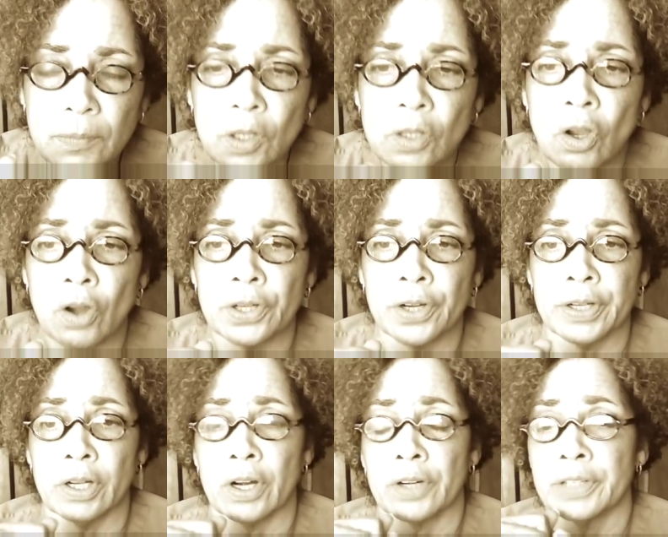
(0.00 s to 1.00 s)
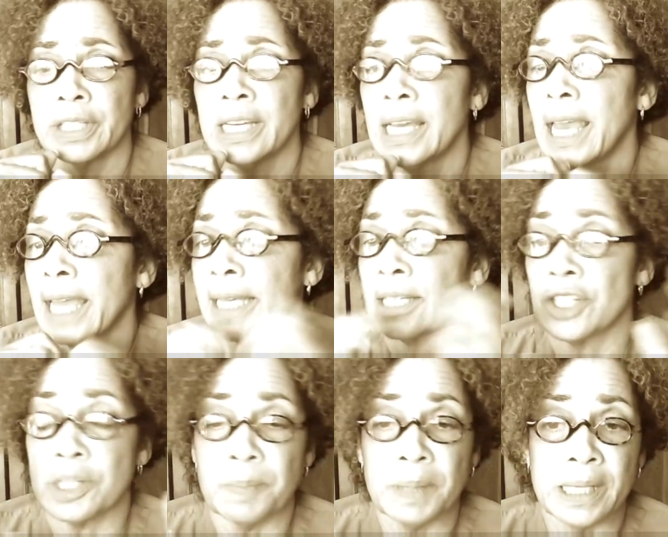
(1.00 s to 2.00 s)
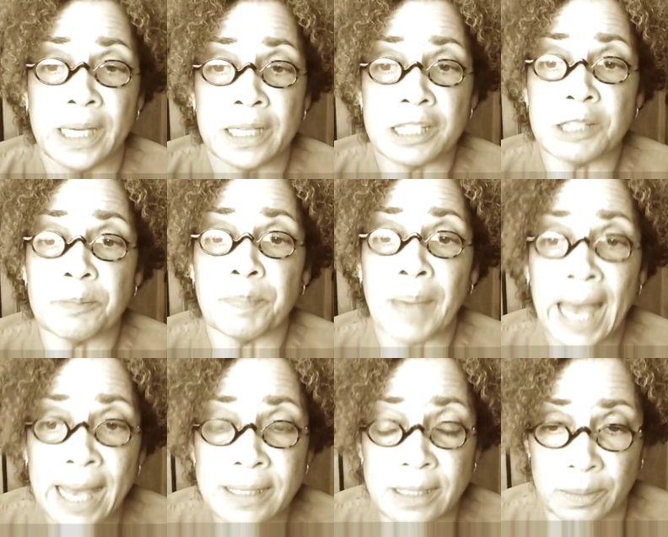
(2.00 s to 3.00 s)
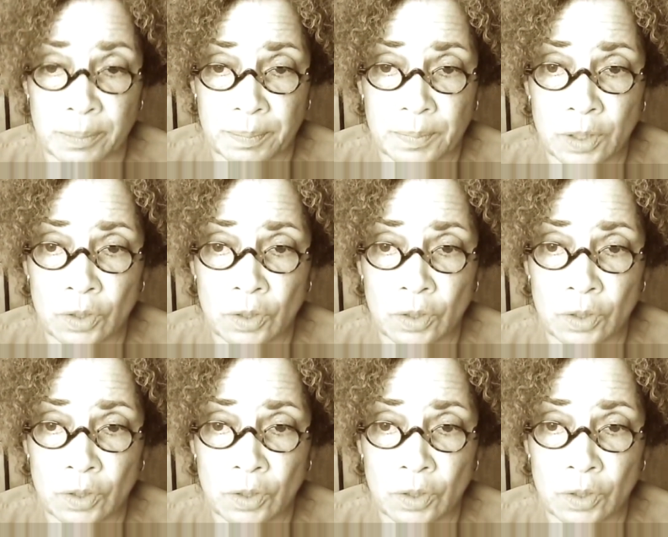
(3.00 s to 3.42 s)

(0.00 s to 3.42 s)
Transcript: coronary artery. It can just be a spasm. The